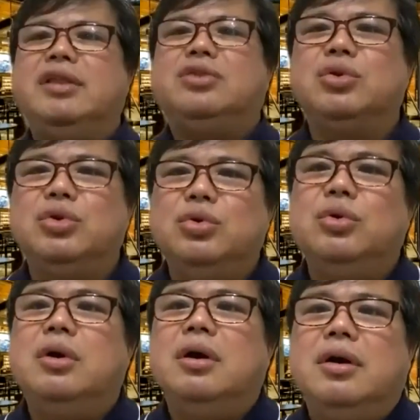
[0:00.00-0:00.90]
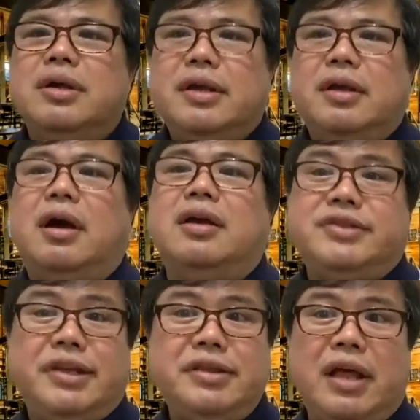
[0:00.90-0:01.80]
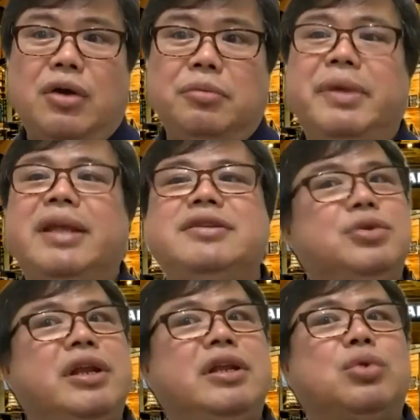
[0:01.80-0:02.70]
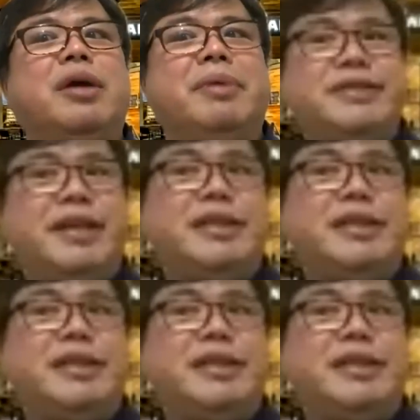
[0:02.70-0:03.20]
to sit down, means you need to have a seat